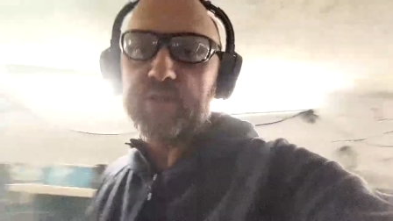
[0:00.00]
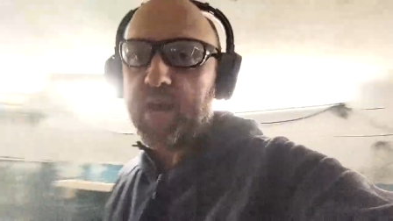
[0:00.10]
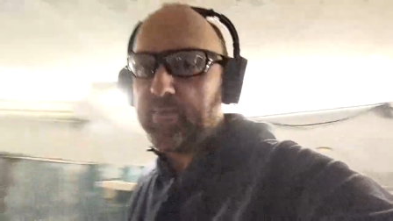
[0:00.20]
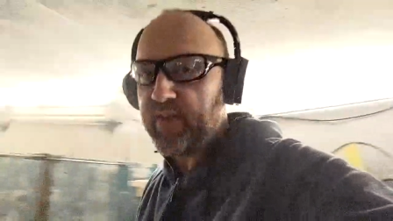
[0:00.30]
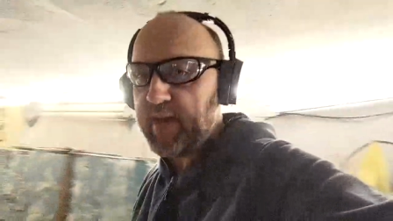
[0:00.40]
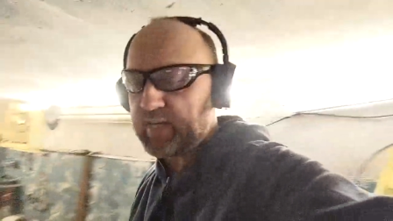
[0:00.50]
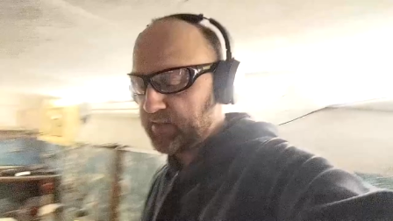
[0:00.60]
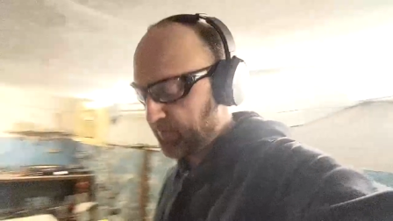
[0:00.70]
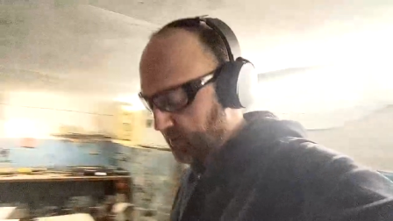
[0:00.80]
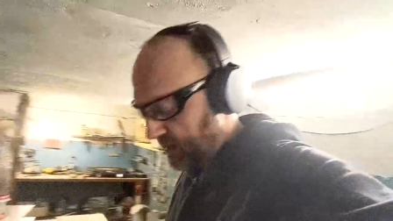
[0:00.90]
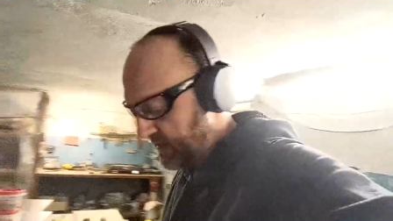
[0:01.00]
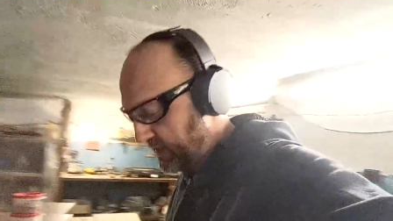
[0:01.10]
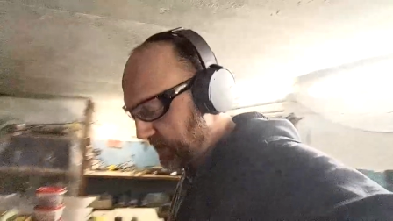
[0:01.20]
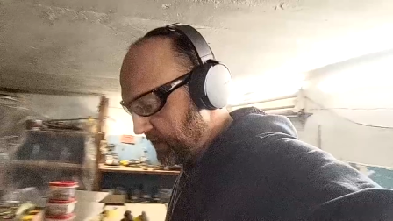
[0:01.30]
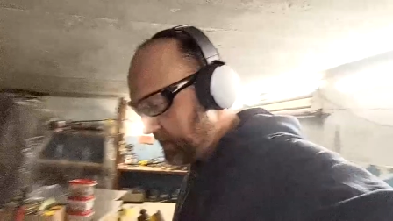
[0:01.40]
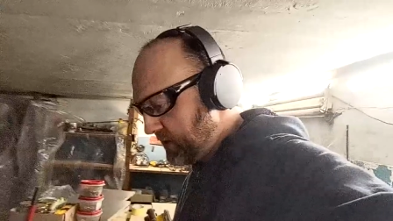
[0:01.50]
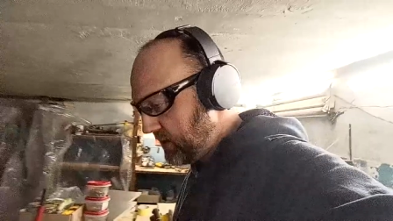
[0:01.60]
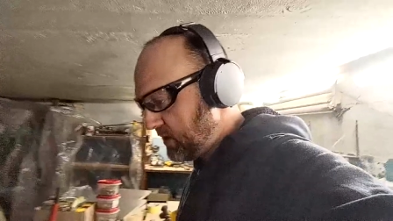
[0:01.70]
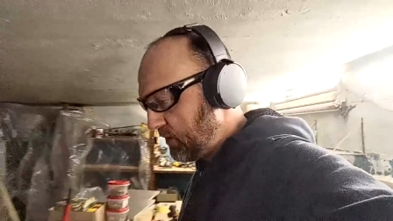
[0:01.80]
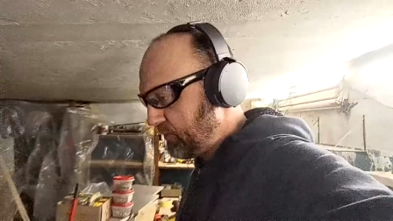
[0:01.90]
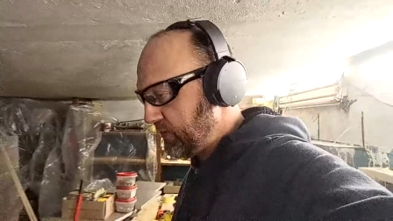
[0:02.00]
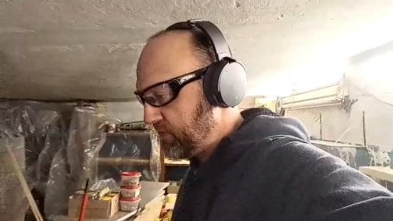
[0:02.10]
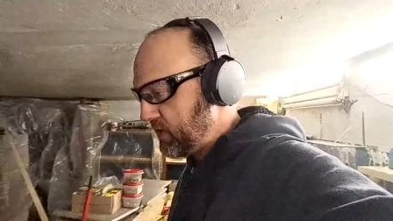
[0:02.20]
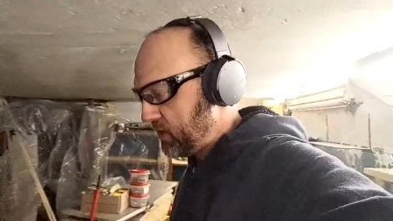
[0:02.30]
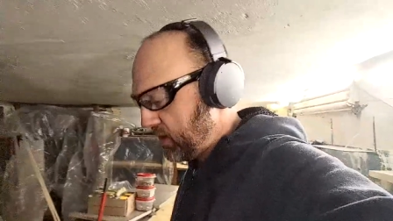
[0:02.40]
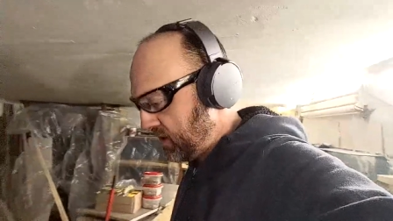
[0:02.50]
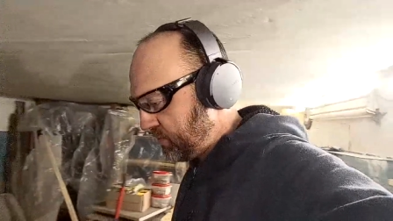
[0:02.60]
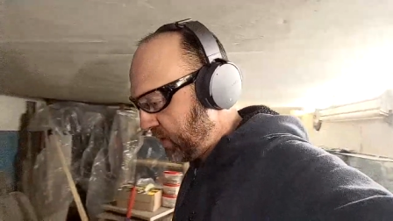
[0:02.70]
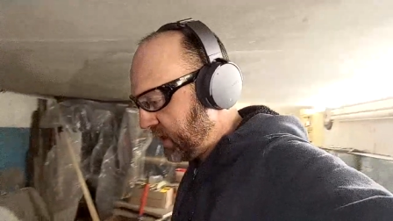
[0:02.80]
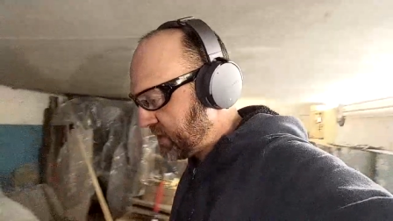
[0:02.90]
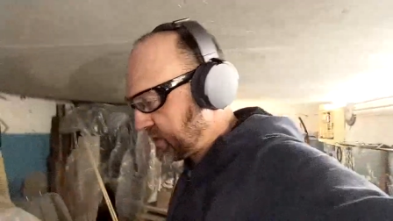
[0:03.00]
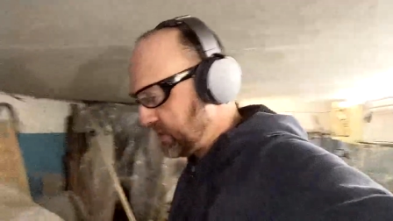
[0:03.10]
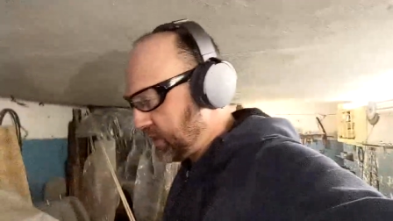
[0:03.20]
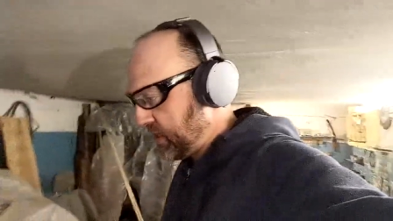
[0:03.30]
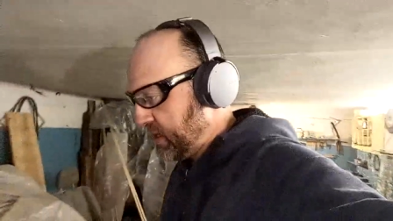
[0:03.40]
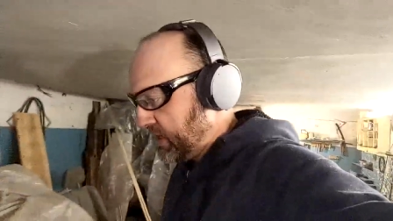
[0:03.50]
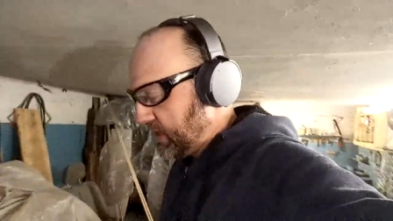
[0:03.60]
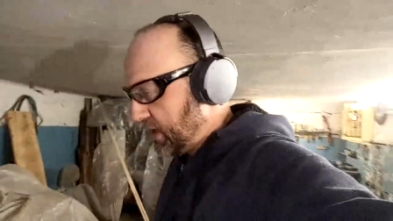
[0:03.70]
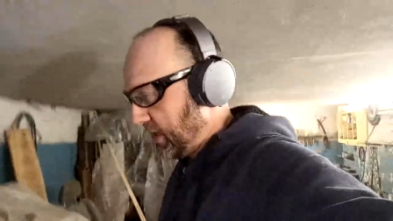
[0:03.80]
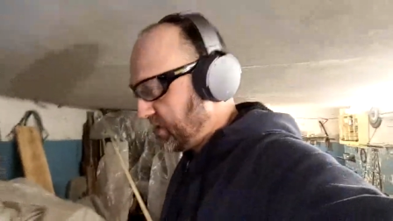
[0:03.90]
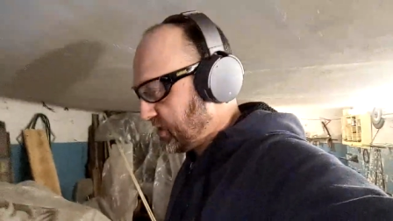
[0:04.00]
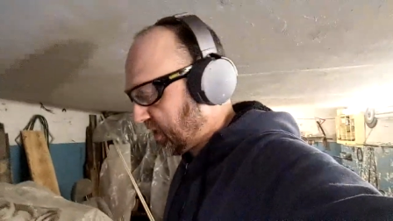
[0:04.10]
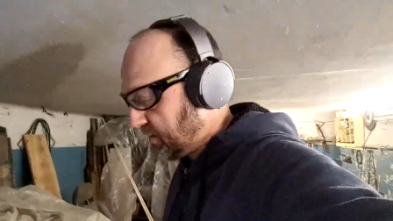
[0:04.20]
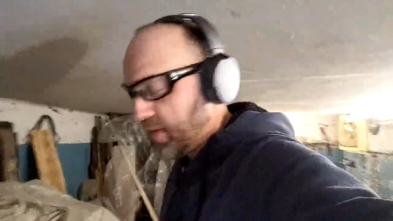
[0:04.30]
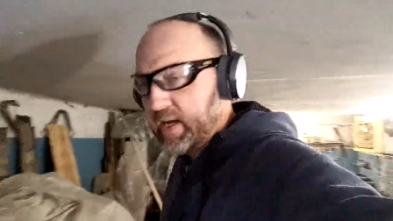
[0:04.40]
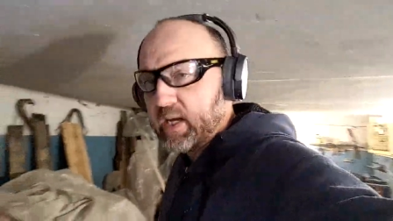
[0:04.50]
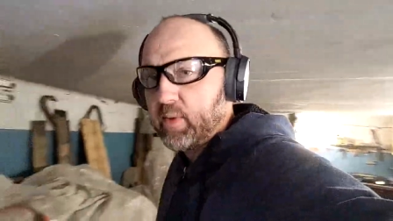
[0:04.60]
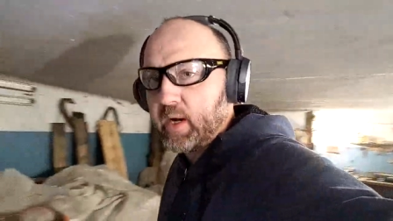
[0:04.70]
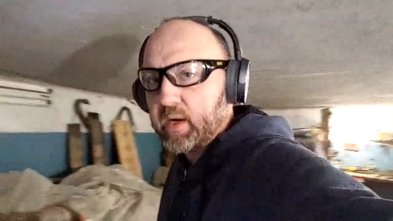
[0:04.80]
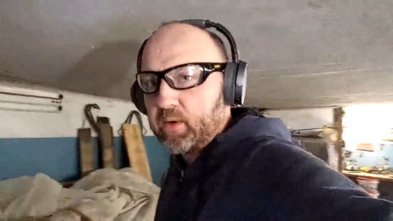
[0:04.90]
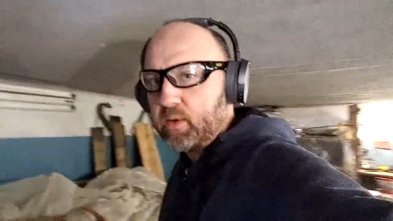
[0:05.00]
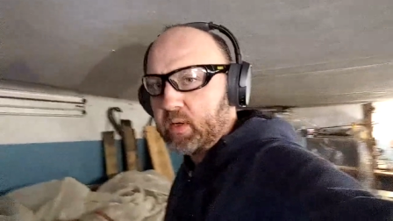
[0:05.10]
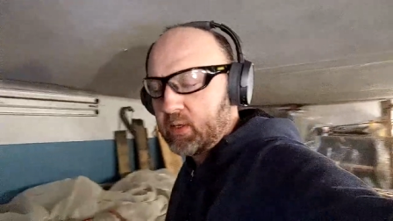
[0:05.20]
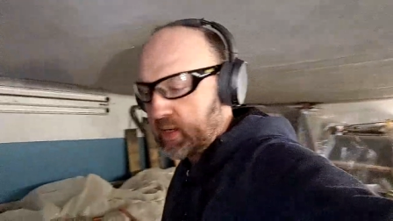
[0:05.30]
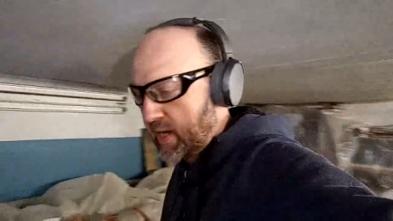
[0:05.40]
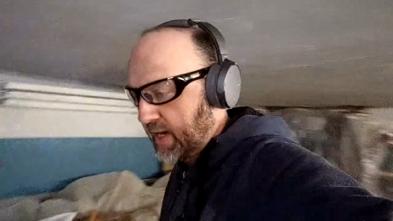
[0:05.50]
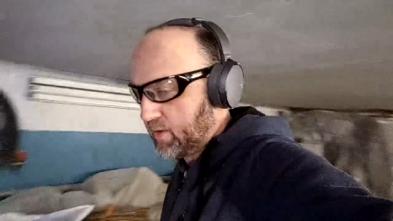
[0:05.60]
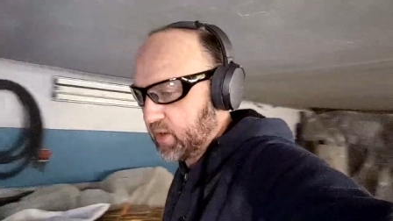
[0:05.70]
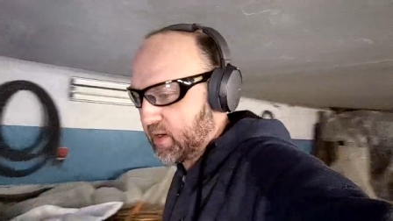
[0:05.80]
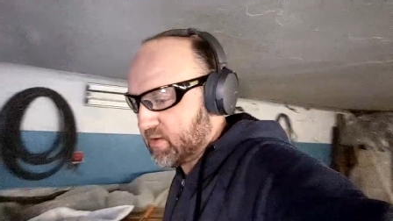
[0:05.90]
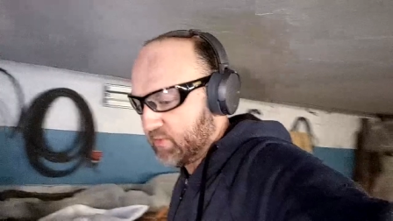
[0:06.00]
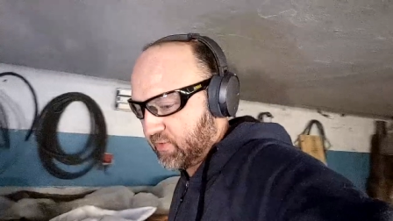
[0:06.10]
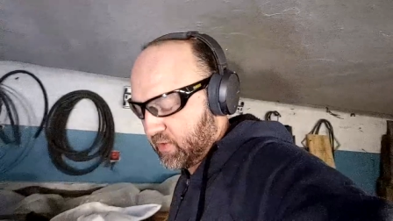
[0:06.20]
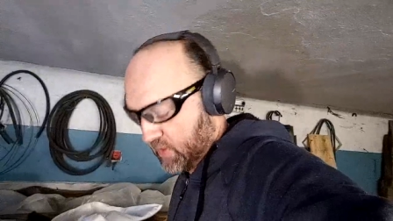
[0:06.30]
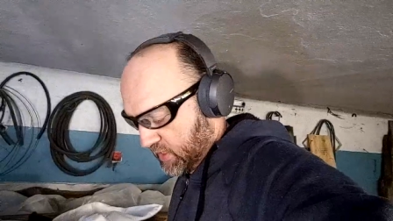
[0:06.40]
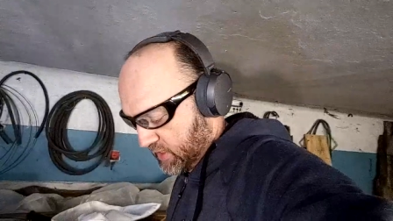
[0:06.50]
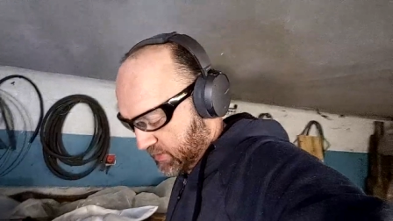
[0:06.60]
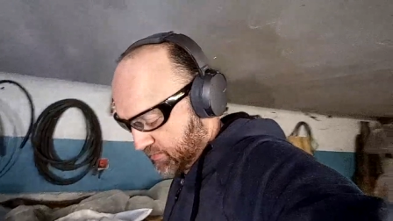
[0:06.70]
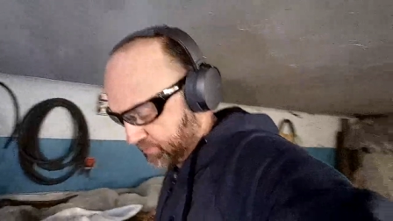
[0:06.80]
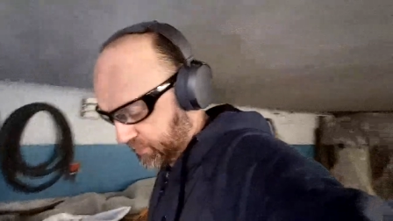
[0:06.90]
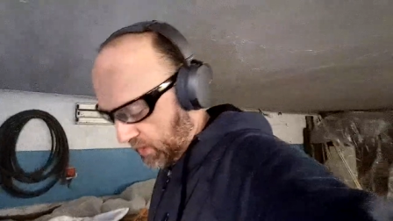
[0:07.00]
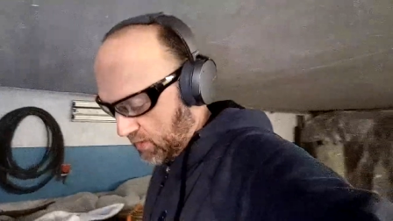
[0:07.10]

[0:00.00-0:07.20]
shop vacs for like, you know, 50 or 100 bucks and just kind of making my own out of, um,